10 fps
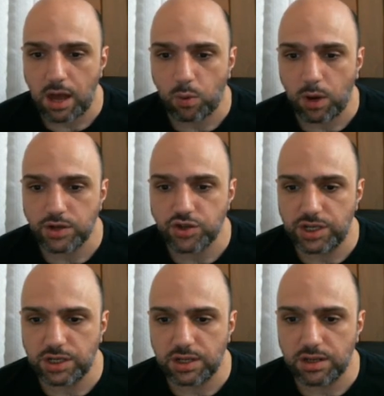While
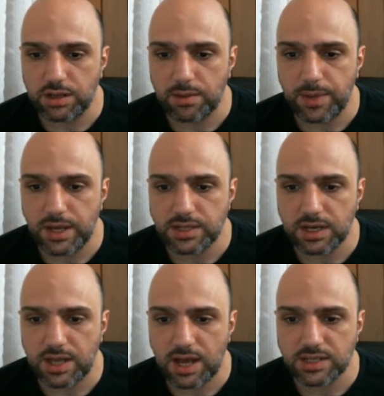shielded, the basic
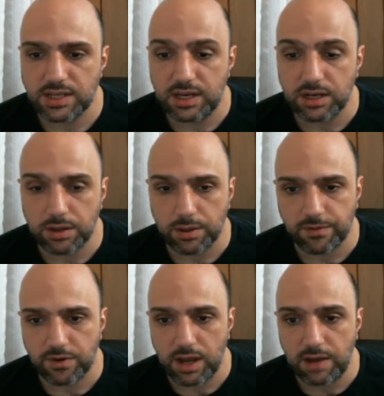attacks heal them
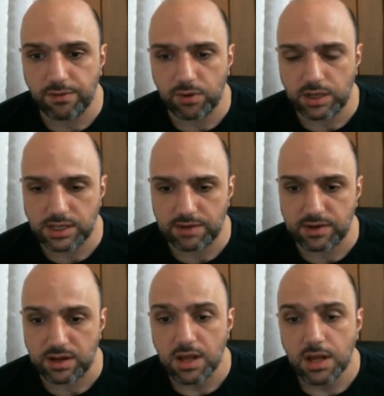for
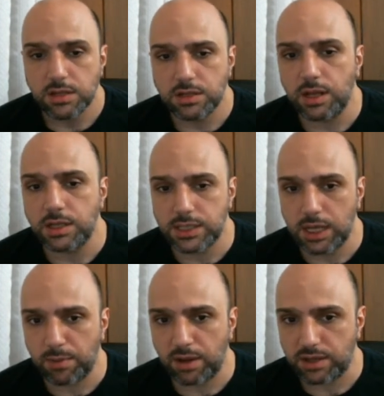847. So let's think
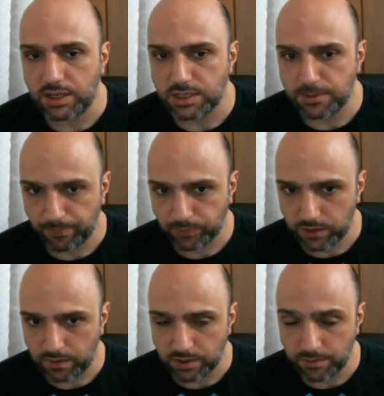about this.
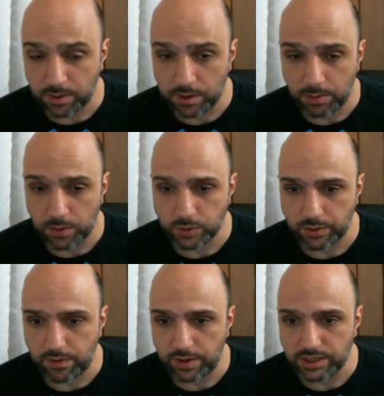Some numbers we've
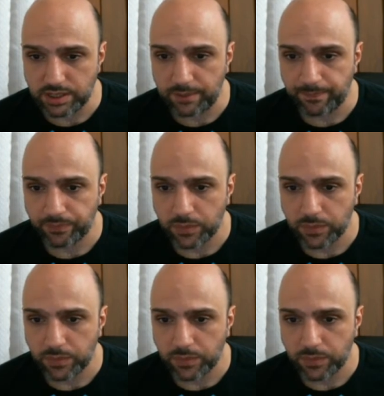already seen.